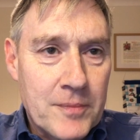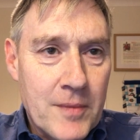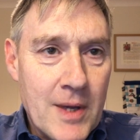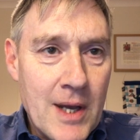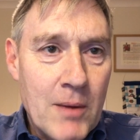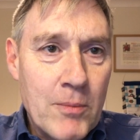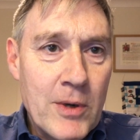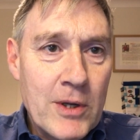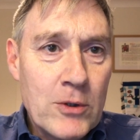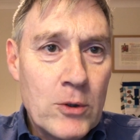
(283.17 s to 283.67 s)

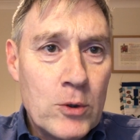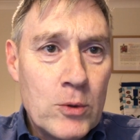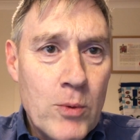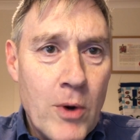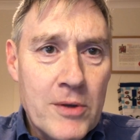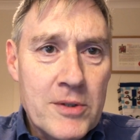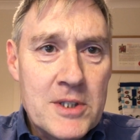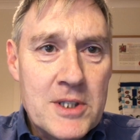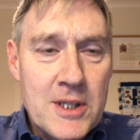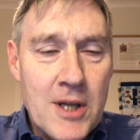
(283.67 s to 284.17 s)
And we'll all
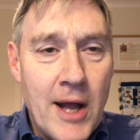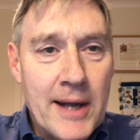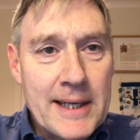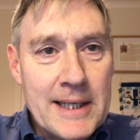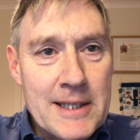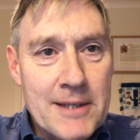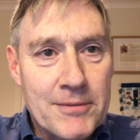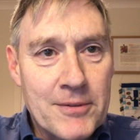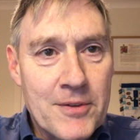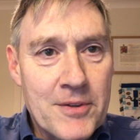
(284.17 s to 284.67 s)
want slightly
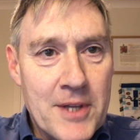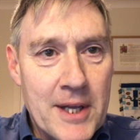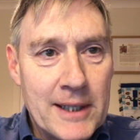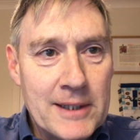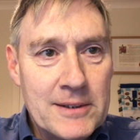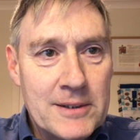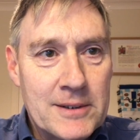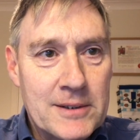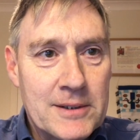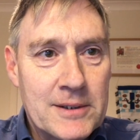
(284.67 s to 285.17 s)
different
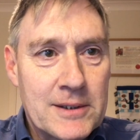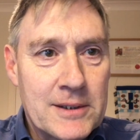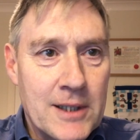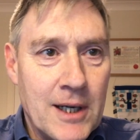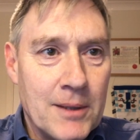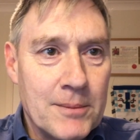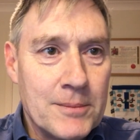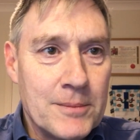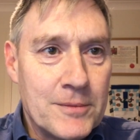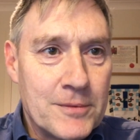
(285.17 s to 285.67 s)
things
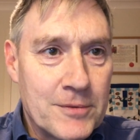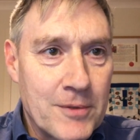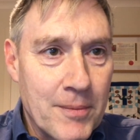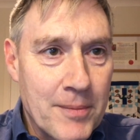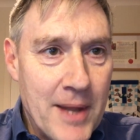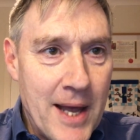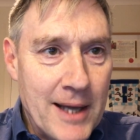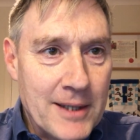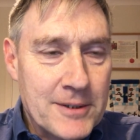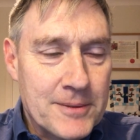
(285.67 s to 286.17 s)
from
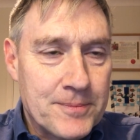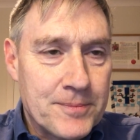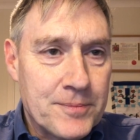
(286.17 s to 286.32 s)
that.